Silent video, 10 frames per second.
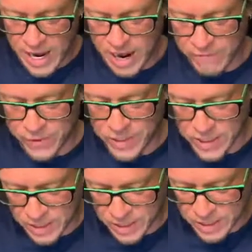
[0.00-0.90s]
and
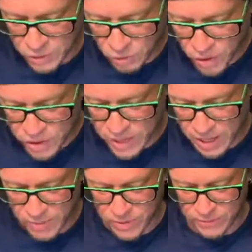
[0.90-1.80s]
facilities across
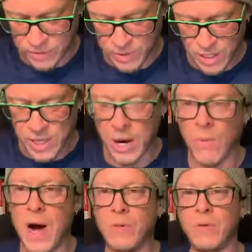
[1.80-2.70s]
that river. Now,
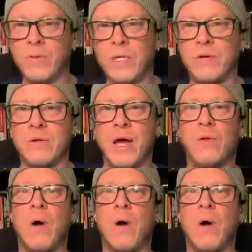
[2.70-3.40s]
why would we do that?